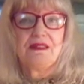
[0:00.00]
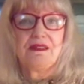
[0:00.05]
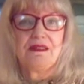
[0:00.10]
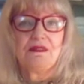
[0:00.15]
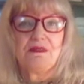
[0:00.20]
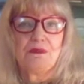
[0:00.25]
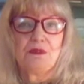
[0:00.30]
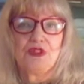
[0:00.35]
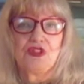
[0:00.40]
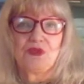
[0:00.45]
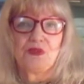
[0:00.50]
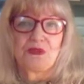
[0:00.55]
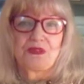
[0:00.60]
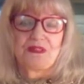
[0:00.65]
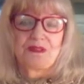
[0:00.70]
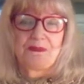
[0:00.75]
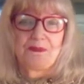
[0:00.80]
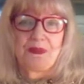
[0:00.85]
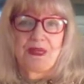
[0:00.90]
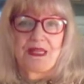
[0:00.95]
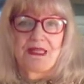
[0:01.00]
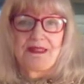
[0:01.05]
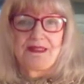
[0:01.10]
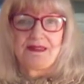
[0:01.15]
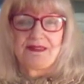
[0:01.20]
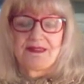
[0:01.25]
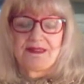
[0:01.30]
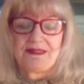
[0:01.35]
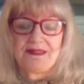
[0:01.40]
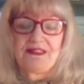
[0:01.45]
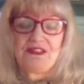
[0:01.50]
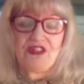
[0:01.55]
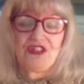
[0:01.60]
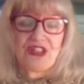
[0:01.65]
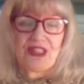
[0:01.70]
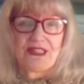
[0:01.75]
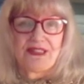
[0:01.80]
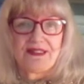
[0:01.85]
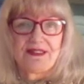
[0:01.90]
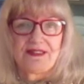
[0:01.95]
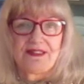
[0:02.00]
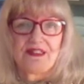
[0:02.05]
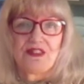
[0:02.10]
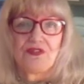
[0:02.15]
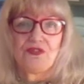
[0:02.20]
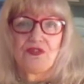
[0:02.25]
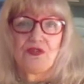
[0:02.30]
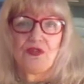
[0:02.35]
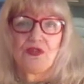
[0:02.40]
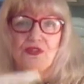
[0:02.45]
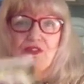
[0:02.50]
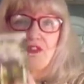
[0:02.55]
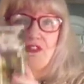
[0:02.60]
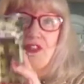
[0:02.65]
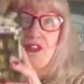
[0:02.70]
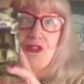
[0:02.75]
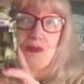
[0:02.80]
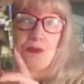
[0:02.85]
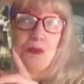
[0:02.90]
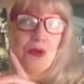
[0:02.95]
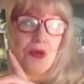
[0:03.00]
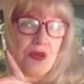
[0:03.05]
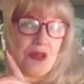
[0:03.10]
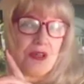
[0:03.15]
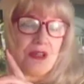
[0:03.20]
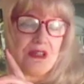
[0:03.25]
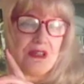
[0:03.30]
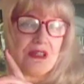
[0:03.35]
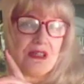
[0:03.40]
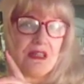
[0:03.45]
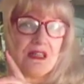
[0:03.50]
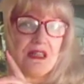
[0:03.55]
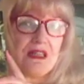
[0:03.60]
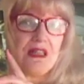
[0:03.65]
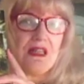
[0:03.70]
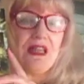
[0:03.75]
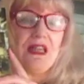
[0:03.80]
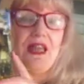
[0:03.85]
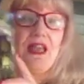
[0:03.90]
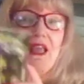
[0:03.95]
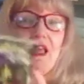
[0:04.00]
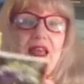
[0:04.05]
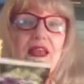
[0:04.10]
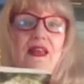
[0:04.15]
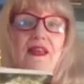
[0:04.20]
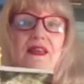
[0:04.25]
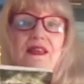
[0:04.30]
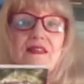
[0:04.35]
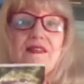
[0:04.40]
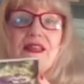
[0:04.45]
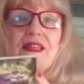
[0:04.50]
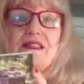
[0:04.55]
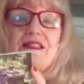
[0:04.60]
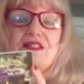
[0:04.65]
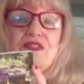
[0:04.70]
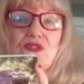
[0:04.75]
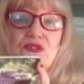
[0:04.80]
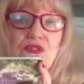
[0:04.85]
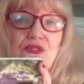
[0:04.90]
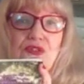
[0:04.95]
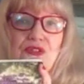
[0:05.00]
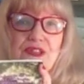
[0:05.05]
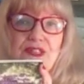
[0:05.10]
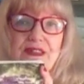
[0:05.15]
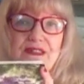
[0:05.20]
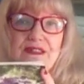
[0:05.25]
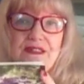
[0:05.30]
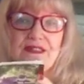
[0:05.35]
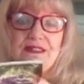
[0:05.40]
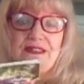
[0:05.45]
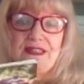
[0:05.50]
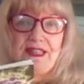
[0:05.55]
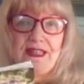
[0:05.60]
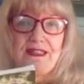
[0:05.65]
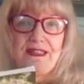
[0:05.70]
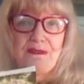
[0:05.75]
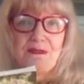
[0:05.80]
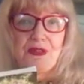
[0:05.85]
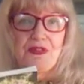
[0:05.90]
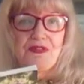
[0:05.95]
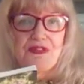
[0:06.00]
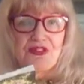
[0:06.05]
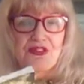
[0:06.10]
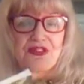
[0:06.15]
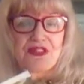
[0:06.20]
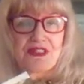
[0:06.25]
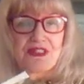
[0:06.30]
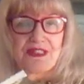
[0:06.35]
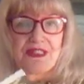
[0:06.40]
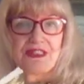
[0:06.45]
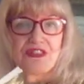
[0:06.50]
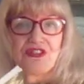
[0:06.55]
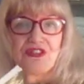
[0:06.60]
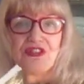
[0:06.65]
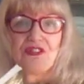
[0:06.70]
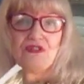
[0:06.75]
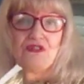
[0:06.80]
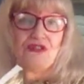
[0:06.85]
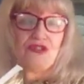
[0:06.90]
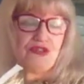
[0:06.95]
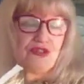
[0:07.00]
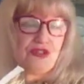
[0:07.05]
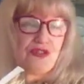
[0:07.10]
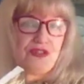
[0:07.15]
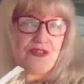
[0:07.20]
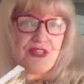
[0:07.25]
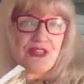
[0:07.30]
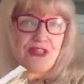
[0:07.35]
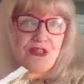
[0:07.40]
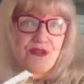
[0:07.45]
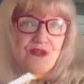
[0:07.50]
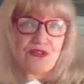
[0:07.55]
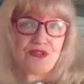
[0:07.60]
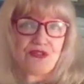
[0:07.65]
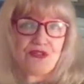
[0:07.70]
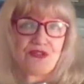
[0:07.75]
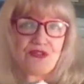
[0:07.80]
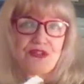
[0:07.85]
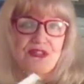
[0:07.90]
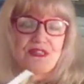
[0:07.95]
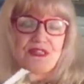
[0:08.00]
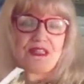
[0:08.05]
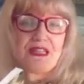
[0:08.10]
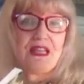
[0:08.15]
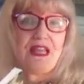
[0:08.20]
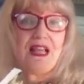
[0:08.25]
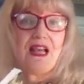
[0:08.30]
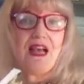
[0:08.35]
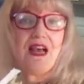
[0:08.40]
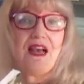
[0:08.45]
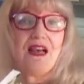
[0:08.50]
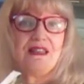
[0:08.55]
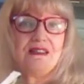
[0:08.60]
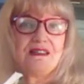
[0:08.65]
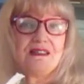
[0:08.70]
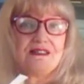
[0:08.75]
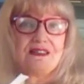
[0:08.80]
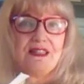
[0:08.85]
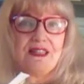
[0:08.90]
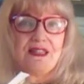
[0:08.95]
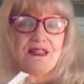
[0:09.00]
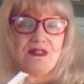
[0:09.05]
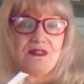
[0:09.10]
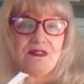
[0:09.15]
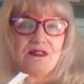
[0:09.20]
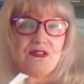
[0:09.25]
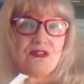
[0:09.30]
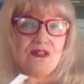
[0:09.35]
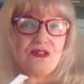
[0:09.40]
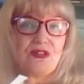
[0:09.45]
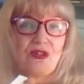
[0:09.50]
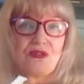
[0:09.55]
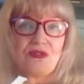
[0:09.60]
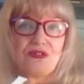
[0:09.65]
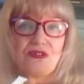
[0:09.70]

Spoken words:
which was the basis and the genesis for this book. And that story is contained in my first collection of true Newfoundland ghost stories, Haunted Towns, Ghost